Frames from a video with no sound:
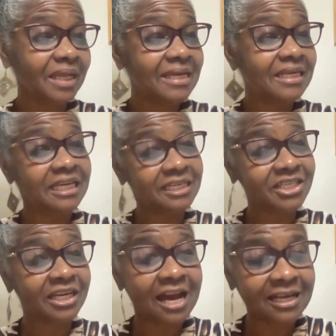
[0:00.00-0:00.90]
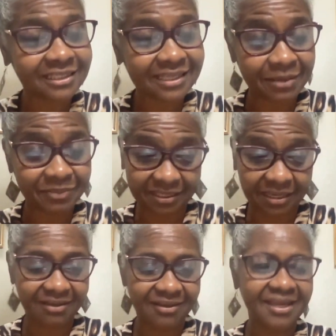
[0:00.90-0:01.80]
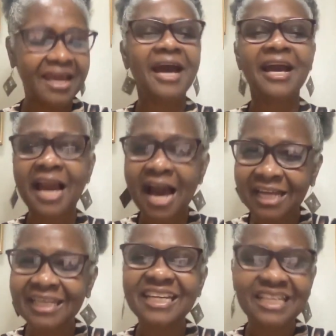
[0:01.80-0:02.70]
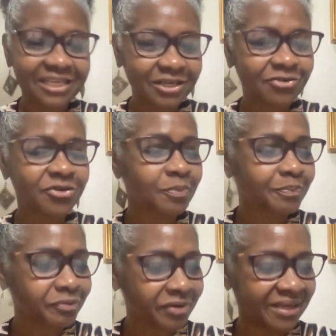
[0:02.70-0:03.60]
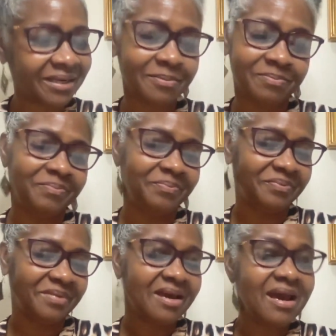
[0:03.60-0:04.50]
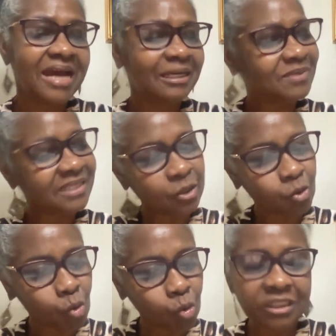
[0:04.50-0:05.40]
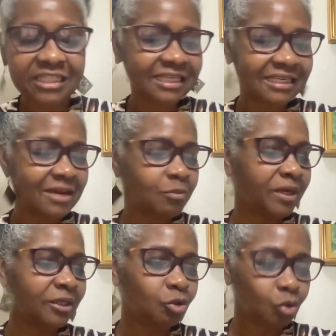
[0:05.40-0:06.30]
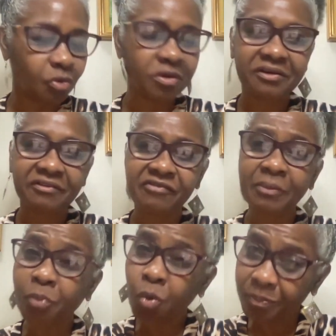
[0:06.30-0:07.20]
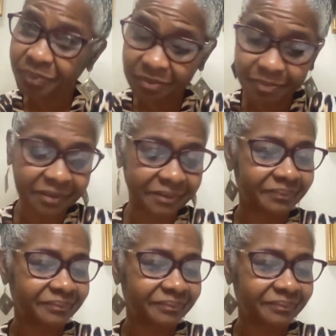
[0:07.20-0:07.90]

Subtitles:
The angel answer him, say, God hear your prayer them, and him see the good sitting them where you do for poor people.